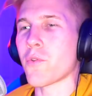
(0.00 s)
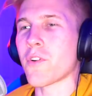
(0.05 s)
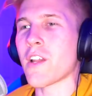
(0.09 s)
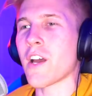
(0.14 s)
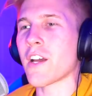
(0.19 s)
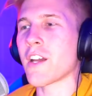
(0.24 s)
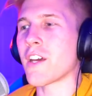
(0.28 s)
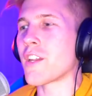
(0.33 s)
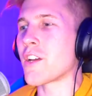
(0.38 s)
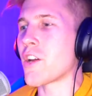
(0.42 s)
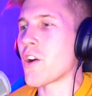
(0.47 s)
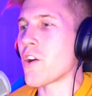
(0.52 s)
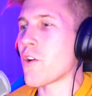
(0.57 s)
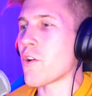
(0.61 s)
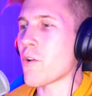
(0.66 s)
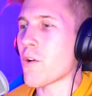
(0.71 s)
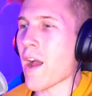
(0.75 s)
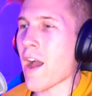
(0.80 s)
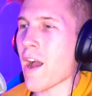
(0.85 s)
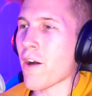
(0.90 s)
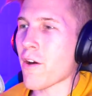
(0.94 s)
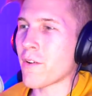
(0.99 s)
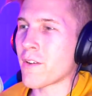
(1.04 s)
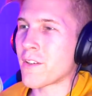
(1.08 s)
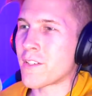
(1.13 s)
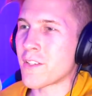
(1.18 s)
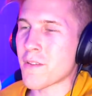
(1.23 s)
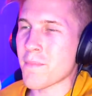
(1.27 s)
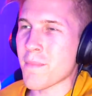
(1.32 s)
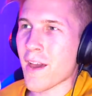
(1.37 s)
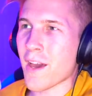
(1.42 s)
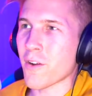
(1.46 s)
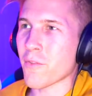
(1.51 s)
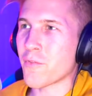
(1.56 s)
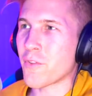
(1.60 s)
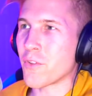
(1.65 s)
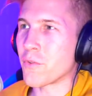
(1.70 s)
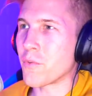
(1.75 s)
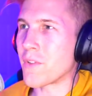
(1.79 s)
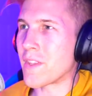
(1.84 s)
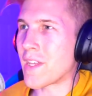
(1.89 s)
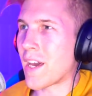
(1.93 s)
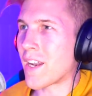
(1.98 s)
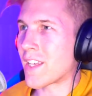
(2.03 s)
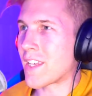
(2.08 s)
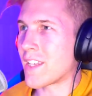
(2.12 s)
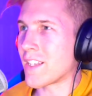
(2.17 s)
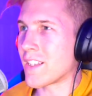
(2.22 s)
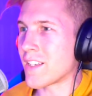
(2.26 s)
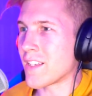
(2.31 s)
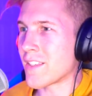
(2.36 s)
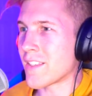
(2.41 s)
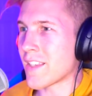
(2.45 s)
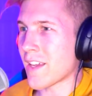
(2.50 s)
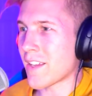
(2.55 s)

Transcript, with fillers: We're not going to go out into the battlefield without Achilles.